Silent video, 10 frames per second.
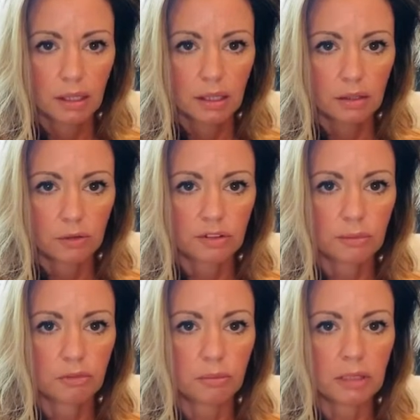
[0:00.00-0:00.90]
You
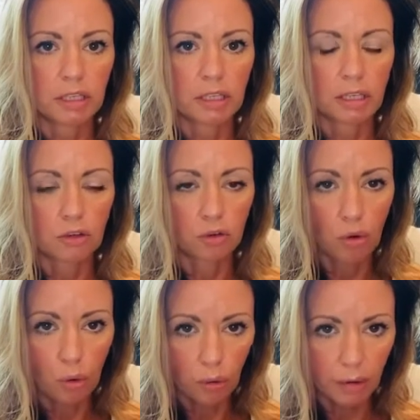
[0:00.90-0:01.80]
seem to be
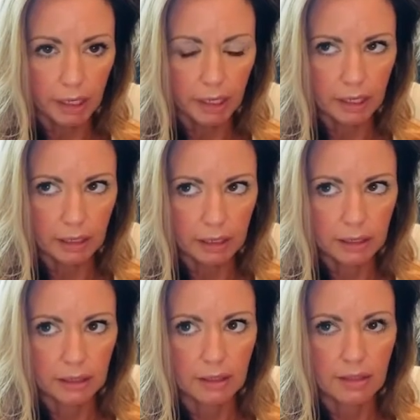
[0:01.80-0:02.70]
ignoring
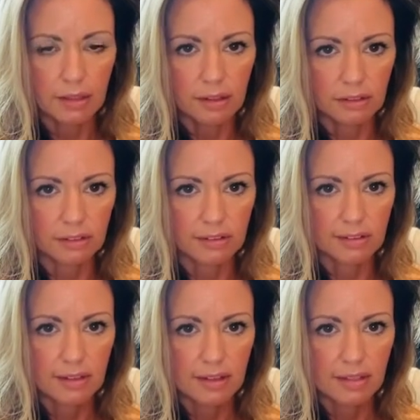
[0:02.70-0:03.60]

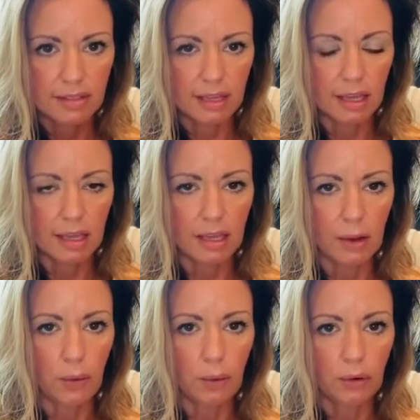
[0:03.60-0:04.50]
this
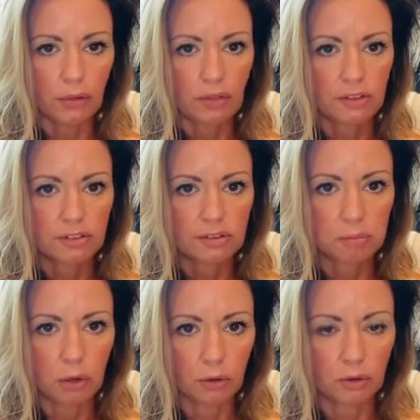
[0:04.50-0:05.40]
thing or this
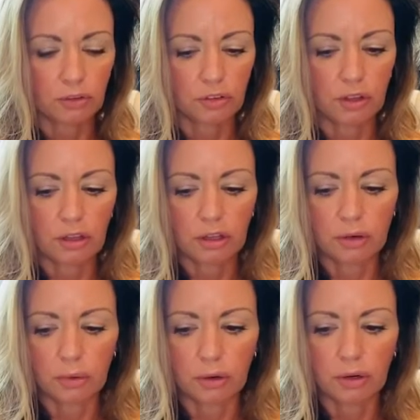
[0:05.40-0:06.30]

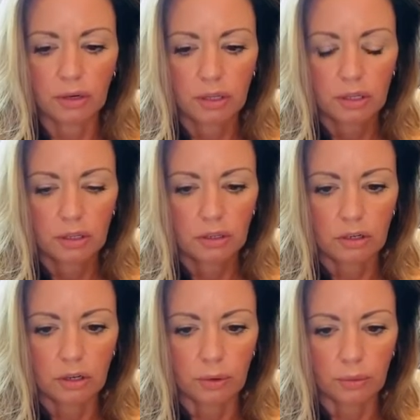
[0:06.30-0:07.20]
person, or, you
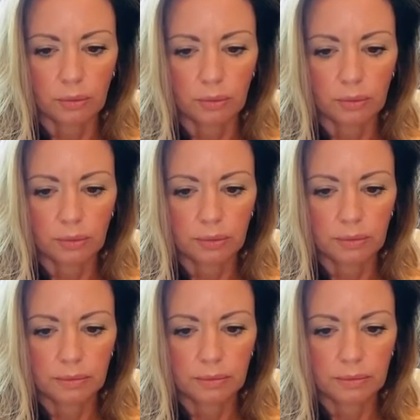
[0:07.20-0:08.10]
know,
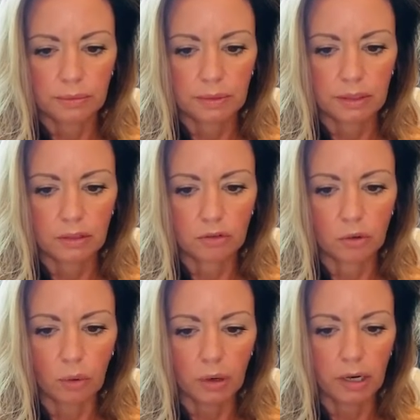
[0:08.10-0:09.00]

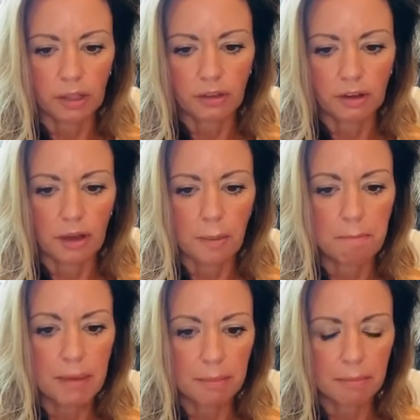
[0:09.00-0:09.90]
ignoring the
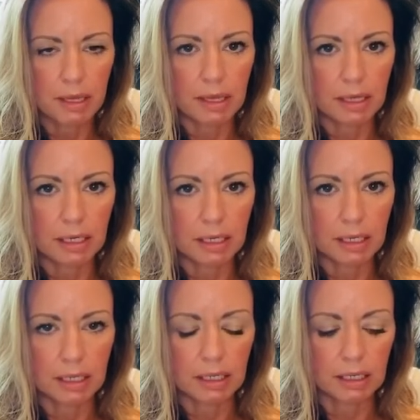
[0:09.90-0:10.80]
commitment.
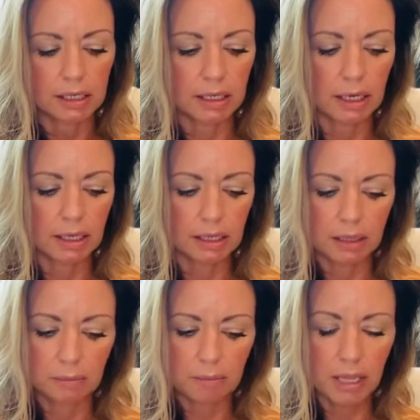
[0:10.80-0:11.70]

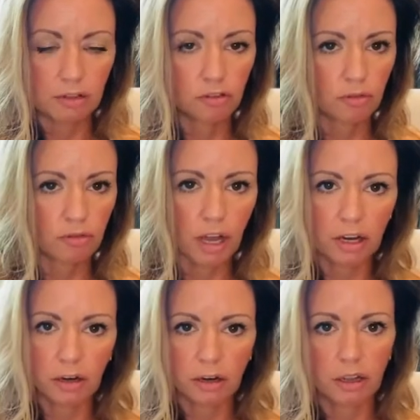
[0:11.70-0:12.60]
In the Page of
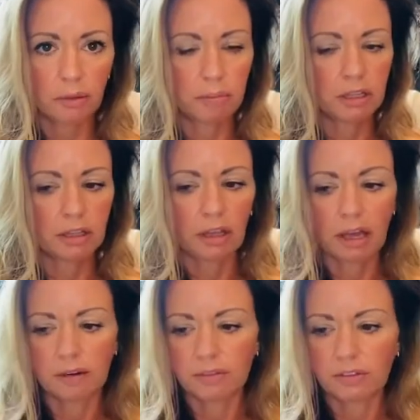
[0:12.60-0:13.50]
Fire can be
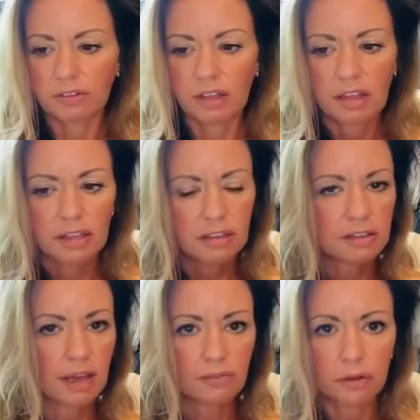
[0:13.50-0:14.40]
kind of this
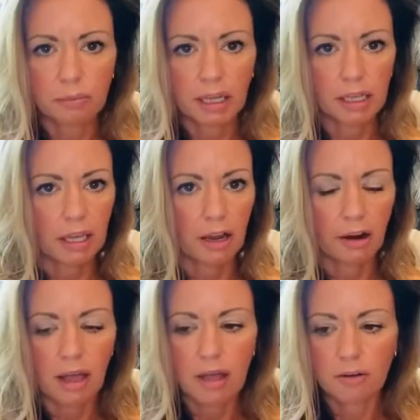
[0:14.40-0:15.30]
devil may care
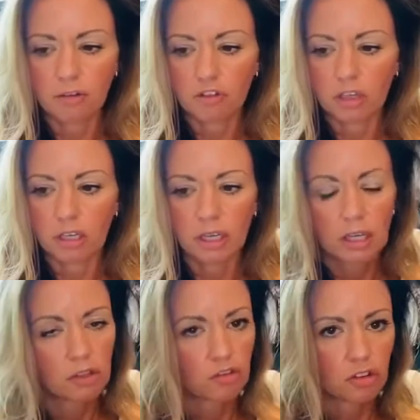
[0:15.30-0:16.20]
energy.
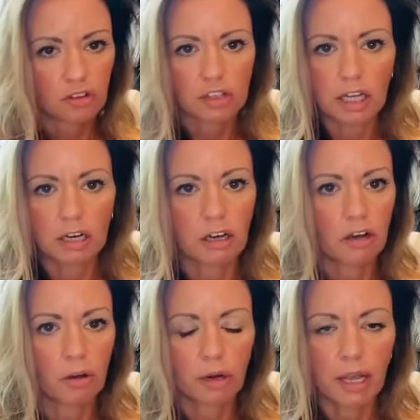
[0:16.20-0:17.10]
Just let it
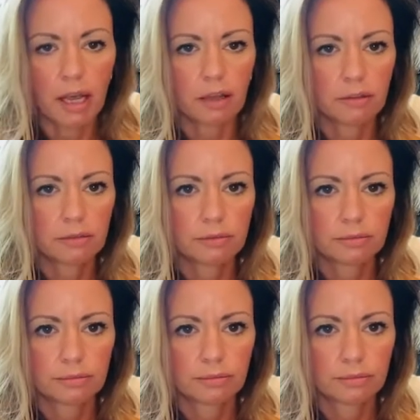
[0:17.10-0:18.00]
all go to hell.
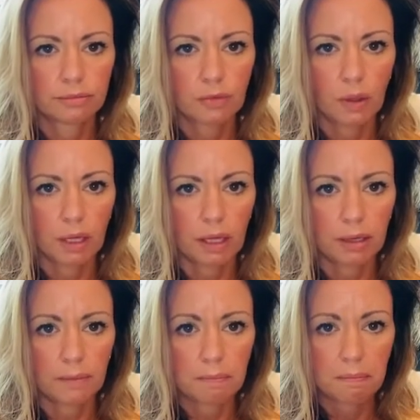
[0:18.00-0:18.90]

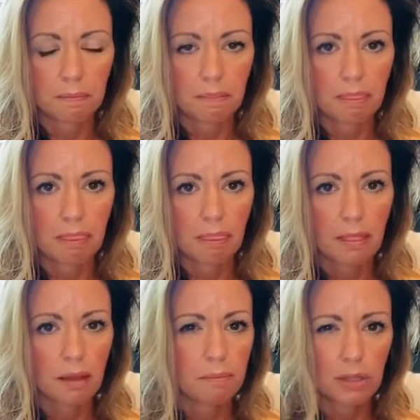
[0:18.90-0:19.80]
Okay?
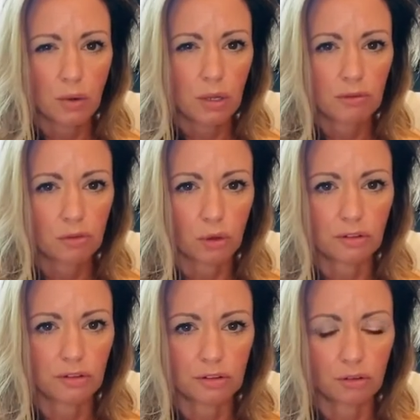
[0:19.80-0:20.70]
The Queen of
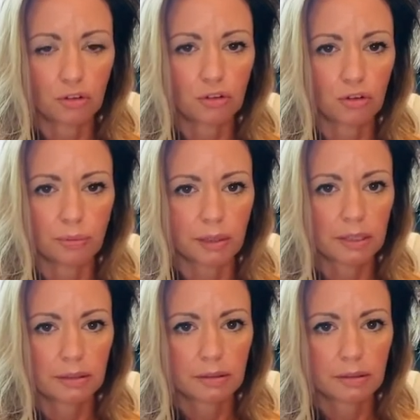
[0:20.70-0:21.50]
Swords isn't stupid.